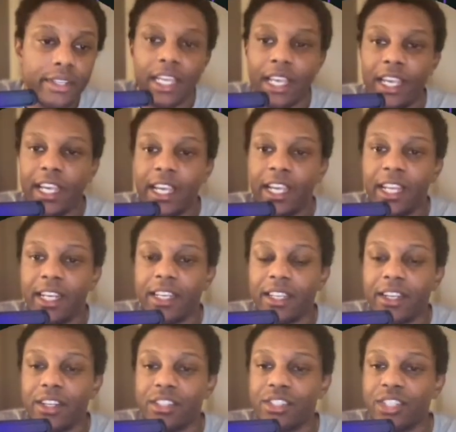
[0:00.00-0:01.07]
And
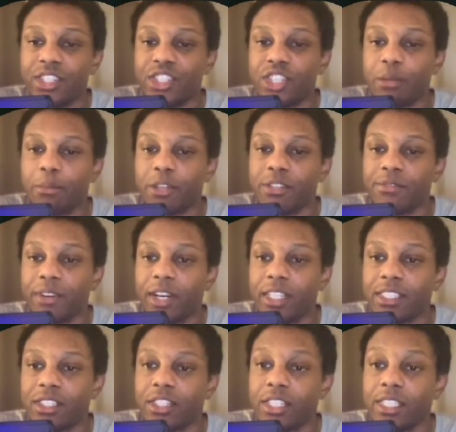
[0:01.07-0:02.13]
here's the Jeepers
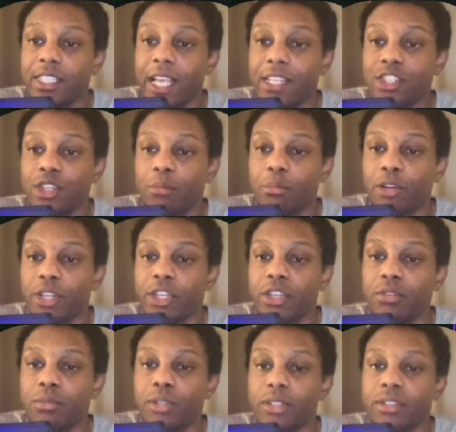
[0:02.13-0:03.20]
font. So this is actually a pretty
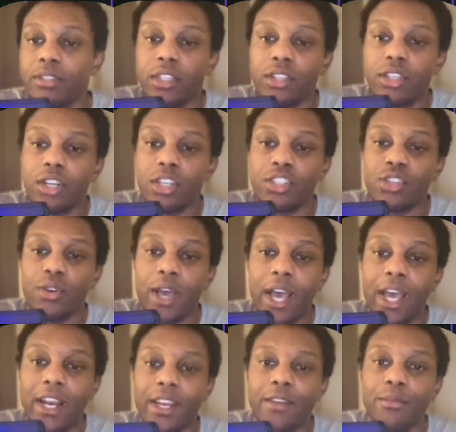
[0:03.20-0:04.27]
good one. You can also
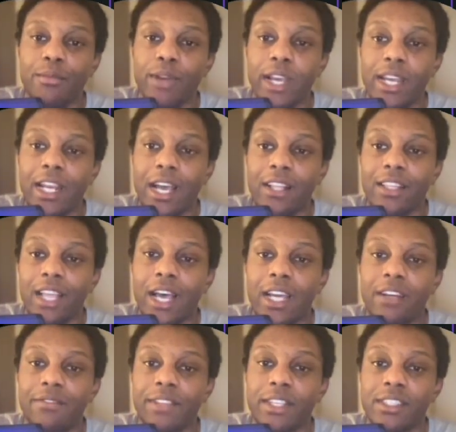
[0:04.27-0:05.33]
add a red
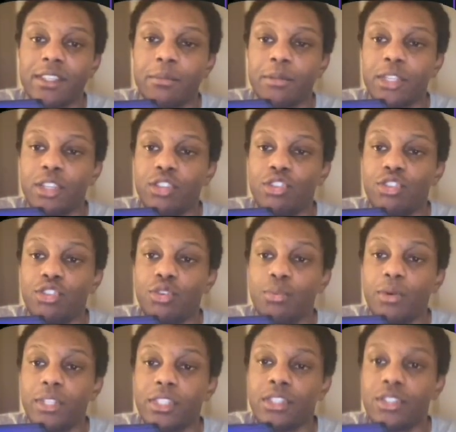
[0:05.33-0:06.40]
outline if that's something you
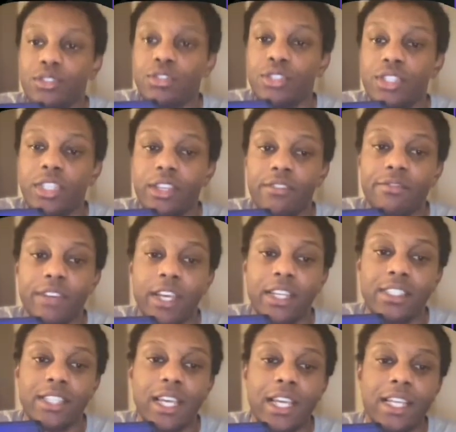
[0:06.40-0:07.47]
want to do to the
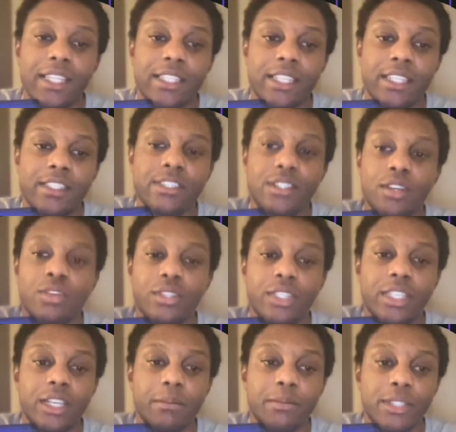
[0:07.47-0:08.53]
effects. That is
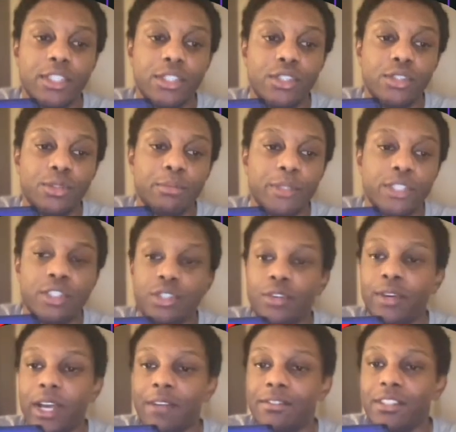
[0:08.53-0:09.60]
totally up to you, but you
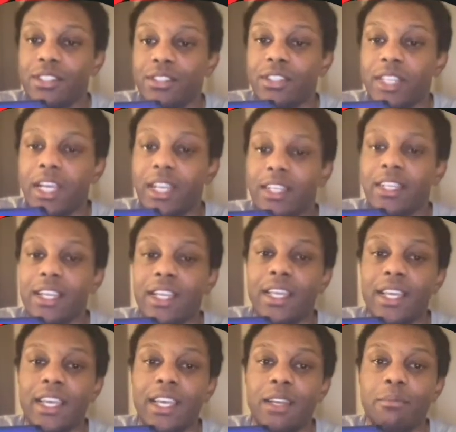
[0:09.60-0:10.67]
don't have to do that.
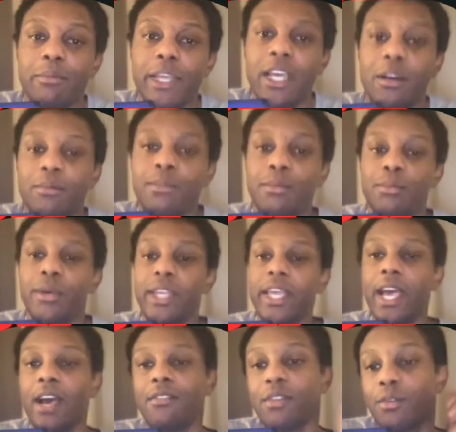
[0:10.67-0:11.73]
And bam, we
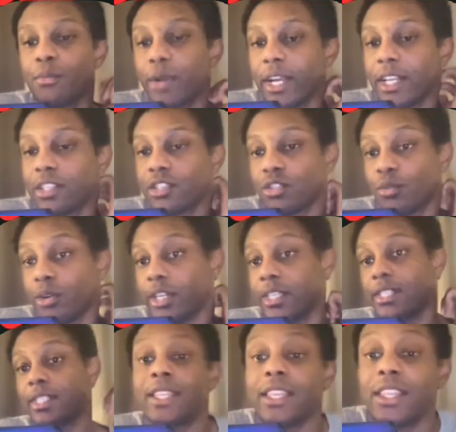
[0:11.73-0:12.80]
have a Reddit
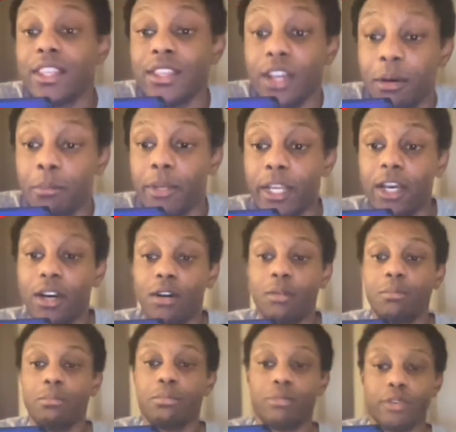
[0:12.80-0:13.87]
stories thumbnail
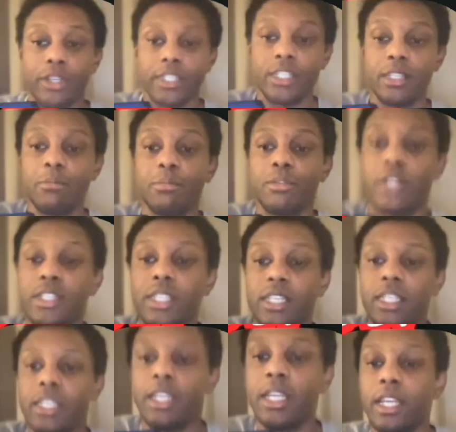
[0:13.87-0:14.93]

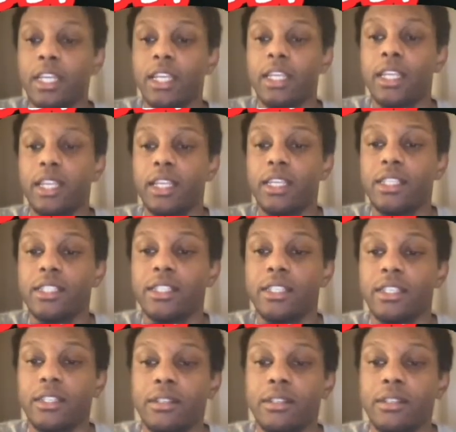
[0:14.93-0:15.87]
pretty easily.